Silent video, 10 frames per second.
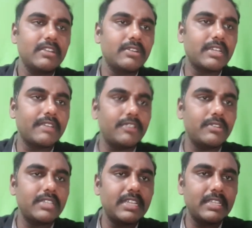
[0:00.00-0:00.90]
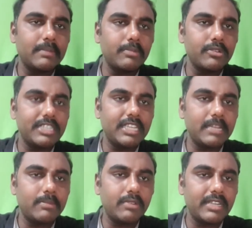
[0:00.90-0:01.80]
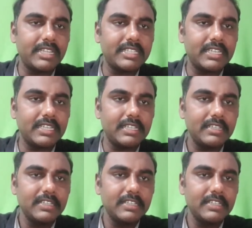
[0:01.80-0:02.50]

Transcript: Okay, we know that the posterior boundary is the